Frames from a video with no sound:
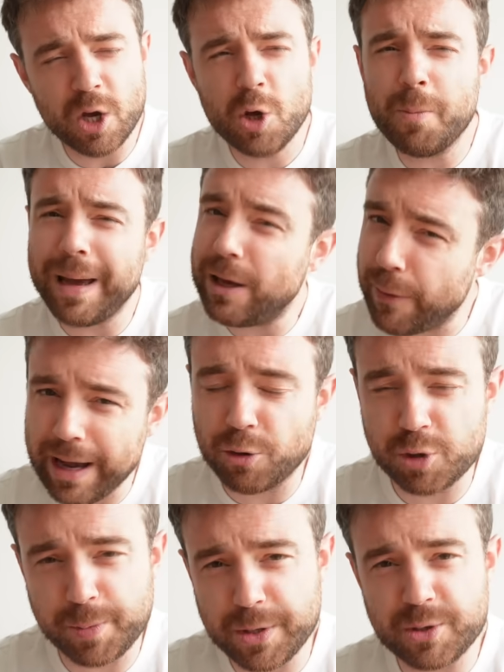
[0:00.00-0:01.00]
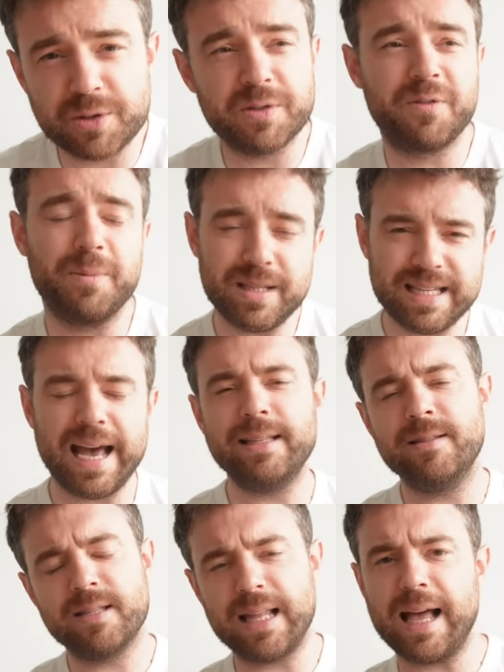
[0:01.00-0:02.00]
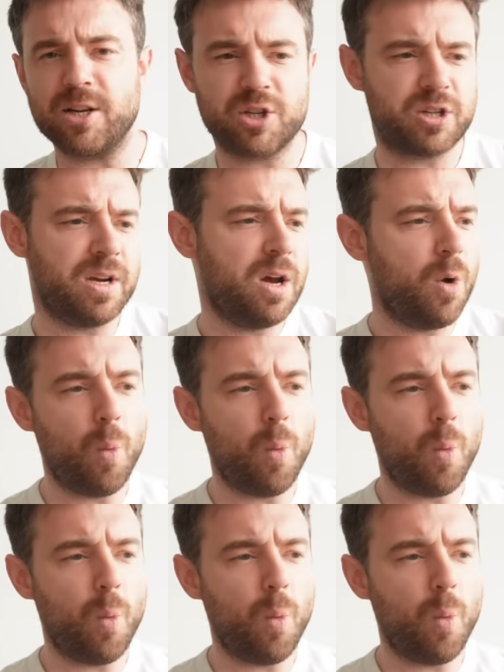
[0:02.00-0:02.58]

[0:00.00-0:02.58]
who make great contributions from the 10 slash